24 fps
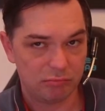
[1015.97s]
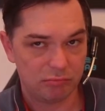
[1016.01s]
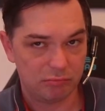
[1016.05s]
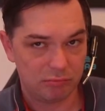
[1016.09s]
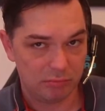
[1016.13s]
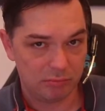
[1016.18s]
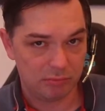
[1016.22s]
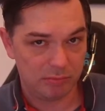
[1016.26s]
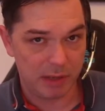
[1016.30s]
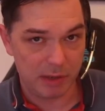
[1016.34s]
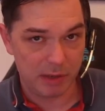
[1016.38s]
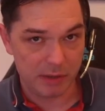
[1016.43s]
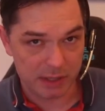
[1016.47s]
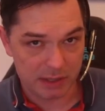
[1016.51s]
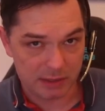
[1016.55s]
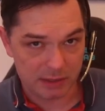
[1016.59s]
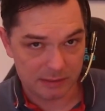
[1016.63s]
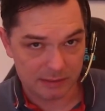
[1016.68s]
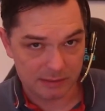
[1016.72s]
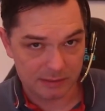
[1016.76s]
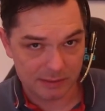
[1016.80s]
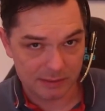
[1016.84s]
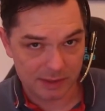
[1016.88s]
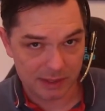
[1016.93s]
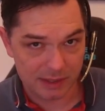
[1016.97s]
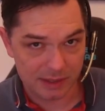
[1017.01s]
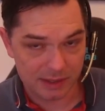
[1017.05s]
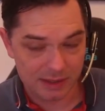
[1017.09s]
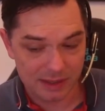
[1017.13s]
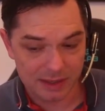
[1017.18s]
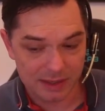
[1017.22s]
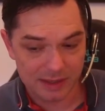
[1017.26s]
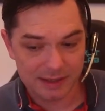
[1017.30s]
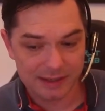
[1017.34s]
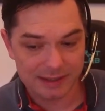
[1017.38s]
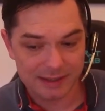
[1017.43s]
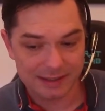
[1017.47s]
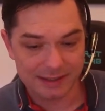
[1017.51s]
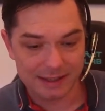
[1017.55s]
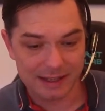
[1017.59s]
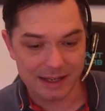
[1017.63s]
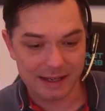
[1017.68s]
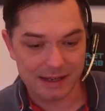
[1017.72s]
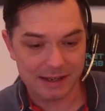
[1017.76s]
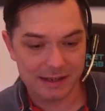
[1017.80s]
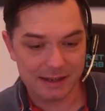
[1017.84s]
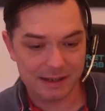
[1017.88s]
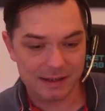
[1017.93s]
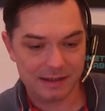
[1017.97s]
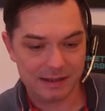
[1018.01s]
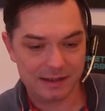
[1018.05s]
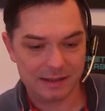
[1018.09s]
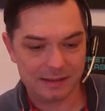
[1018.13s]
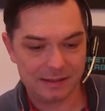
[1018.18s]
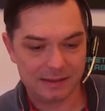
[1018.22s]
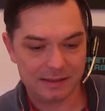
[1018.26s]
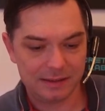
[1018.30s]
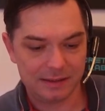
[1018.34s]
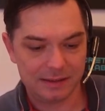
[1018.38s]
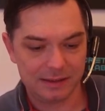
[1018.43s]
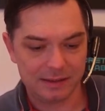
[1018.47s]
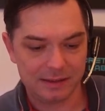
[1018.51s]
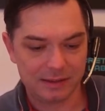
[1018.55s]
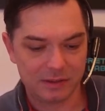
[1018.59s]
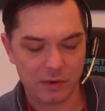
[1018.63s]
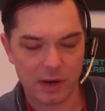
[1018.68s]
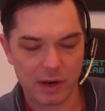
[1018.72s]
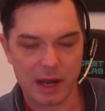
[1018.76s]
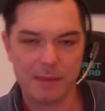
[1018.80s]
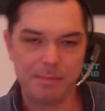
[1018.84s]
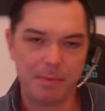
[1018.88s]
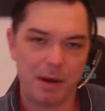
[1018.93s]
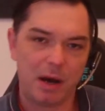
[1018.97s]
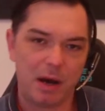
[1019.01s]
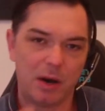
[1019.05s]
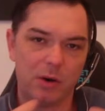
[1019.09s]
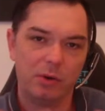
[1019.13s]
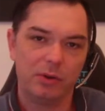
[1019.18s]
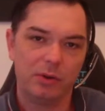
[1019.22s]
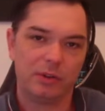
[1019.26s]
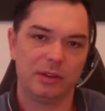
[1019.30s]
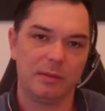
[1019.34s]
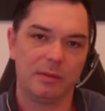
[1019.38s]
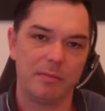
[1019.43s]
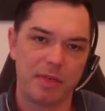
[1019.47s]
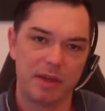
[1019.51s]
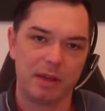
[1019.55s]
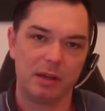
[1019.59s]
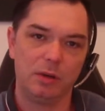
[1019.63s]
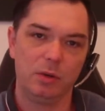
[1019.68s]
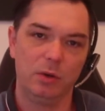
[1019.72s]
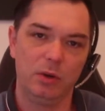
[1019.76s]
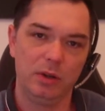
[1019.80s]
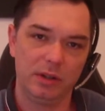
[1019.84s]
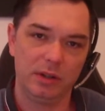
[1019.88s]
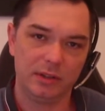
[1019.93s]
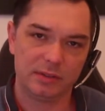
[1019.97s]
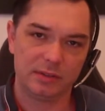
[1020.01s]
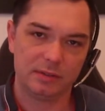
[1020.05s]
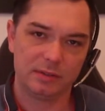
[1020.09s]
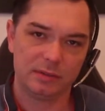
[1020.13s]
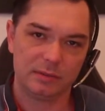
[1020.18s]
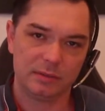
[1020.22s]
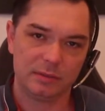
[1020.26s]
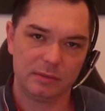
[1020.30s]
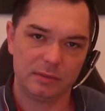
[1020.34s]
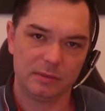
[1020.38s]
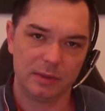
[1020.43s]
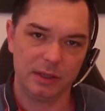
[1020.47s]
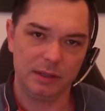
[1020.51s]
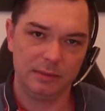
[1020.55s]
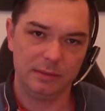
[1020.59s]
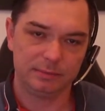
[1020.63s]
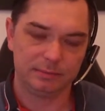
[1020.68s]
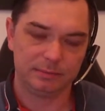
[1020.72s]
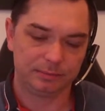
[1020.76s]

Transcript: period, right? They describe how something looks, right?